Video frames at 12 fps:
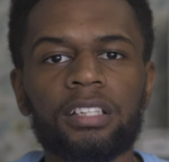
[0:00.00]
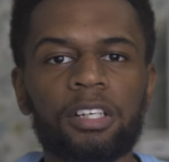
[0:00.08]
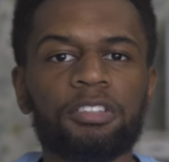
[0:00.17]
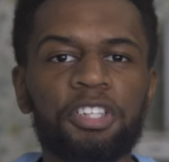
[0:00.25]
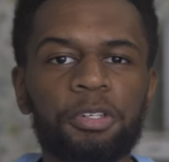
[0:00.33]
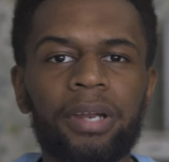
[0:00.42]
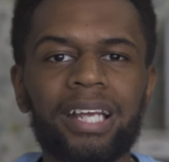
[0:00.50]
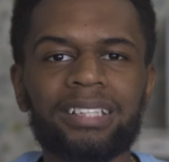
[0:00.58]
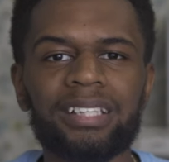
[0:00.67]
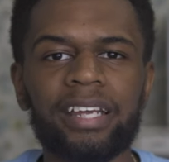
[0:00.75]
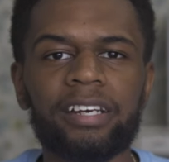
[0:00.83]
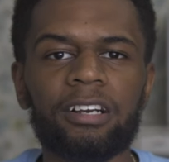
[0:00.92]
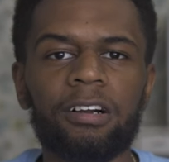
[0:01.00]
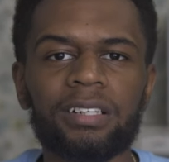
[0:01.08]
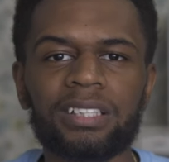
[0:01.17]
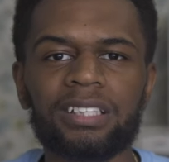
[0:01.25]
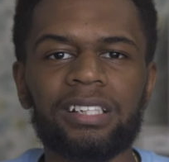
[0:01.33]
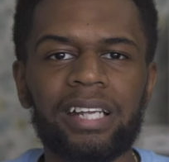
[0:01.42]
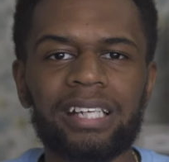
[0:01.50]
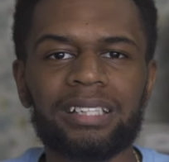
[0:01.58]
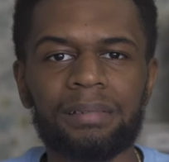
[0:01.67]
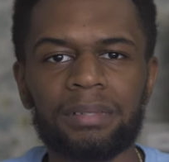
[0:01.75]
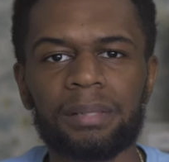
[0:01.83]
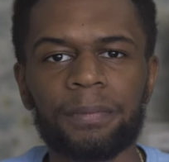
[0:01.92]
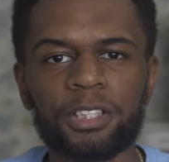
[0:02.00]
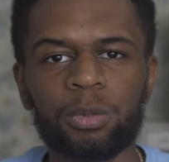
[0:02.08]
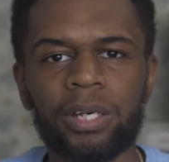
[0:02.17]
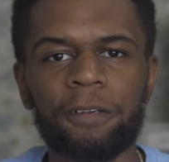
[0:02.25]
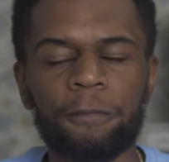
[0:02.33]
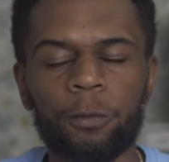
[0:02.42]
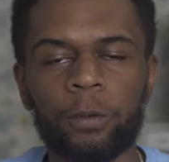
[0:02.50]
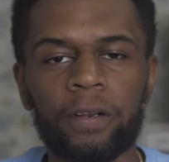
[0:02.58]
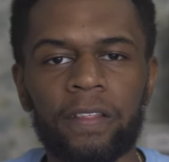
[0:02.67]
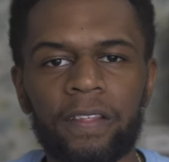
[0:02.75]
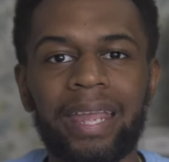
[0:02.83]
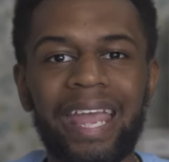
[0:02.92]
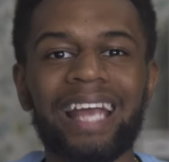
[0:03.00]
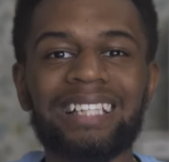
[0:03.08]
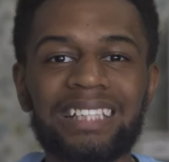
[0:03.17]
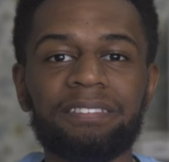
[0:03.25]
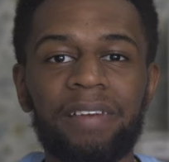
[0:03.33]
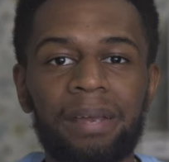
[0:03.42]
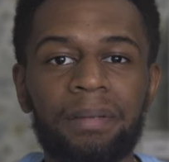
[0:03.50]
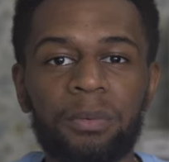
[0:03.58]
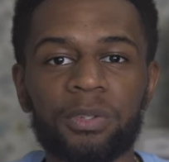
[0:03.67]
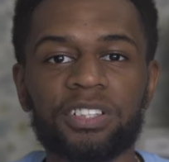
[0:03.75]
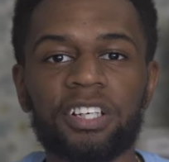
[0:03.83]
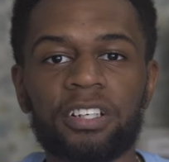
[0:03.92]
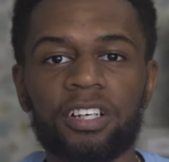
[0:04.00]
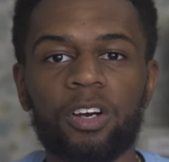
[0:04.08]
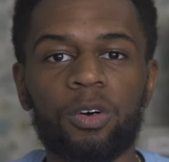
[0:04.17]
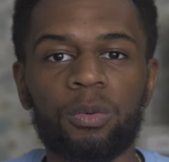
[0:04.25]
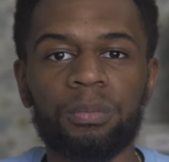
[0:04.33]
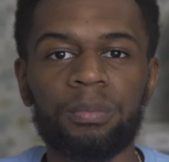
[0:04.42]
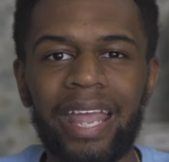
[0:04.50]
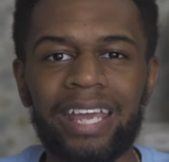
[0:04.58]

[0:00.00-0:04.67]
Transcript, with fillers: So two days later, on Sunday, September twenty-fourth, Cassie's family returned home,